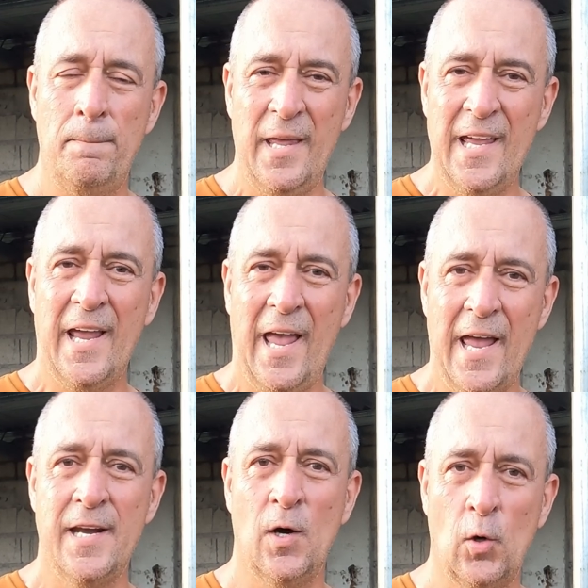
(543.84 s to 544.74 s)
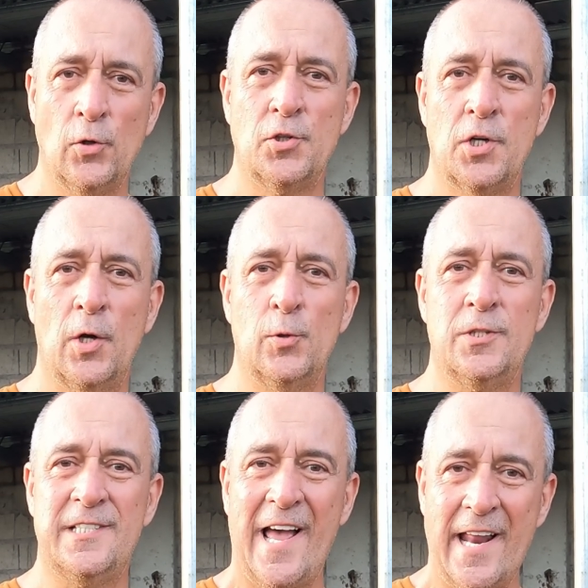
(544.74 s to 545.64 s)
Big head
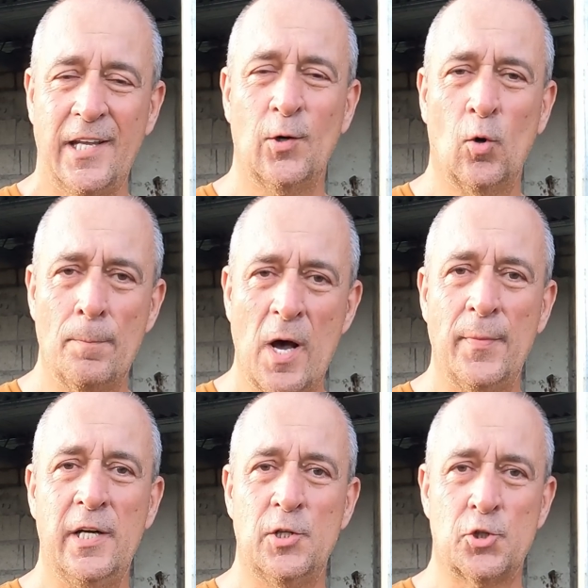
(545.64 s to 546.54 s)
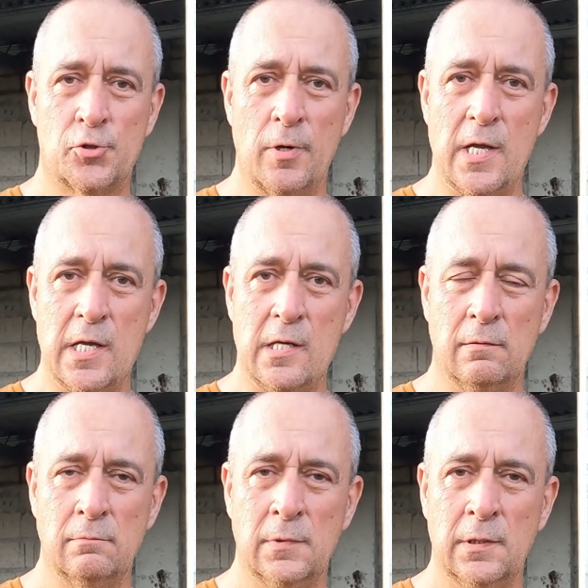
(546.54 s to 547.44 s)
honcho daddy or mummy tree.
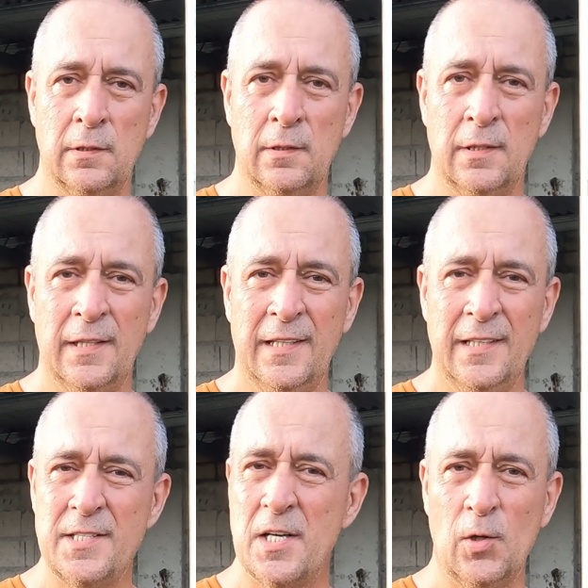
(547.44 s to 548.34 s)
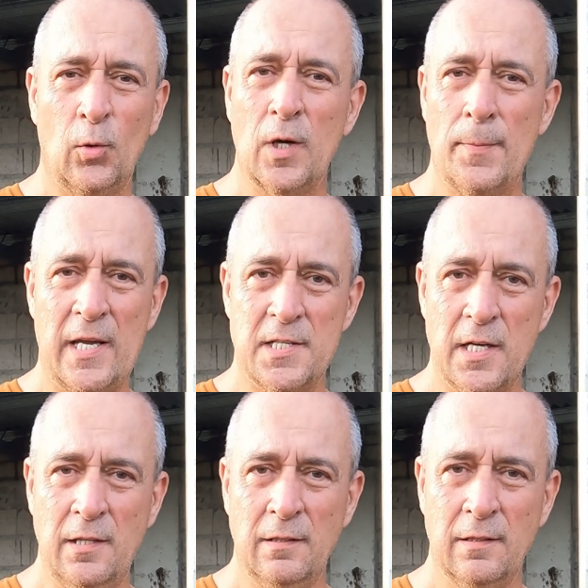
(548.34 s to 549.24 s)
Does it call a
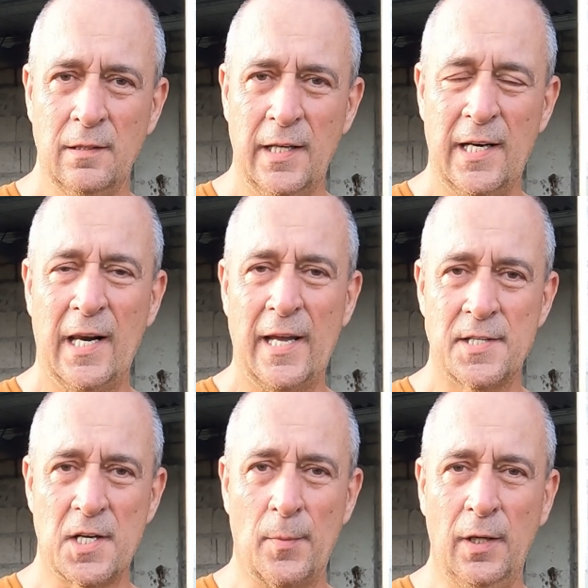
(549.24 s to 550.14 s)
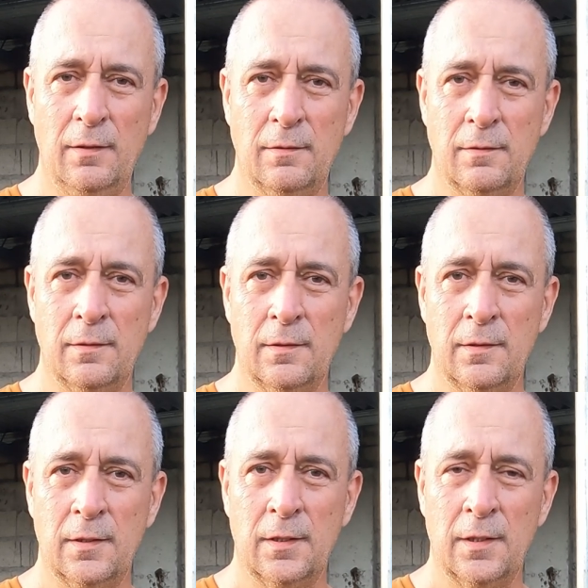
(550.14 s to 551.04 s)
meeting in late summer
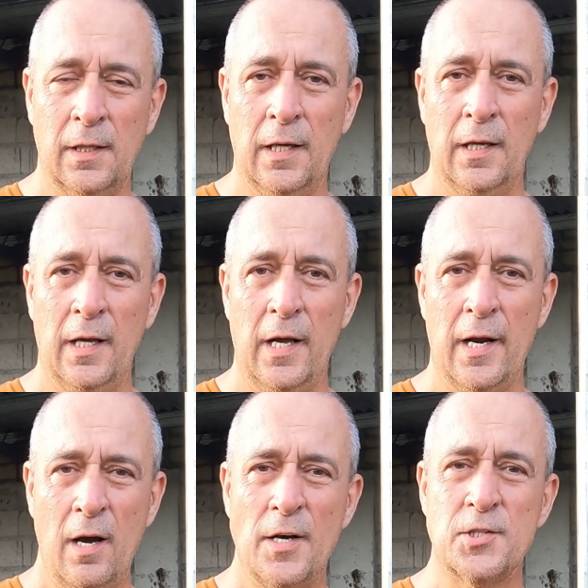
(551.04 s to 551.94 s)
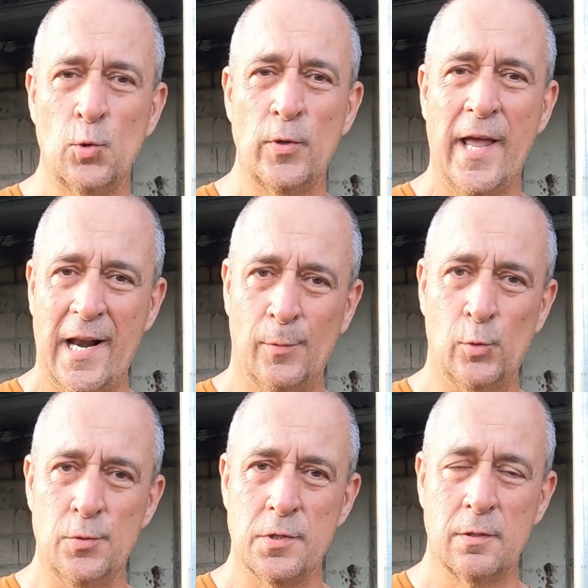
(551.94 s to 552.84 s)
and ask all the
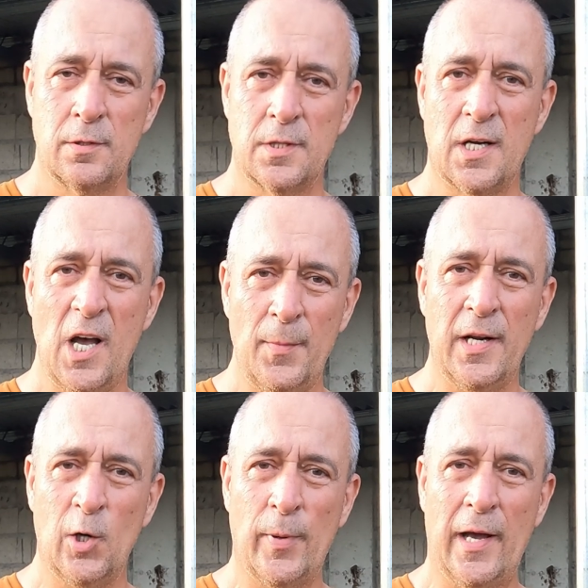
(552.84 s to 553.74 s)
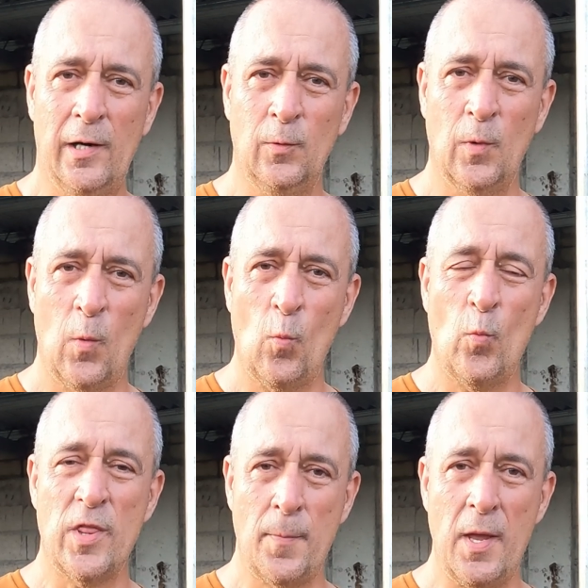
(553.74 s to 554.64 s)
animals to come and help out
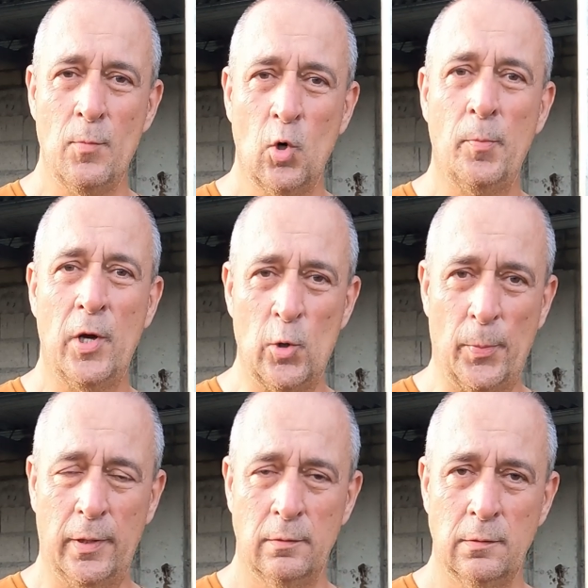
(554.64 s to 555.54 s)
with a bit more poop?